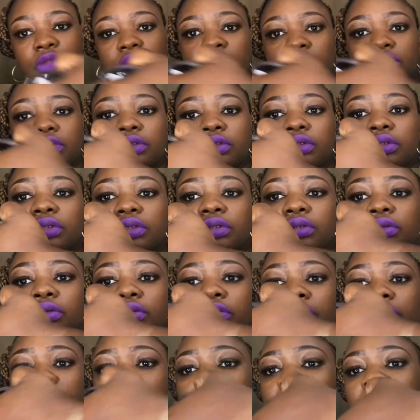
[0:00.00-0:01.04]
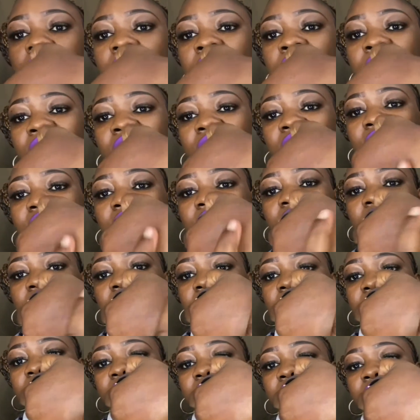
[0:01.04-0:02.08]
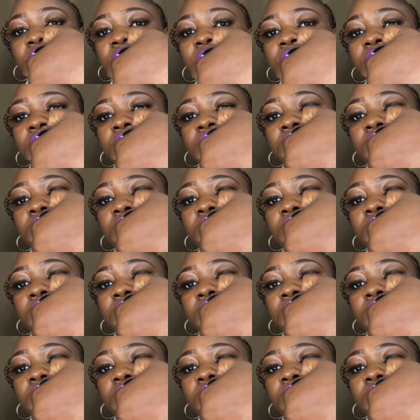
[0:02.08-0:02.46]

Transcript: So this is how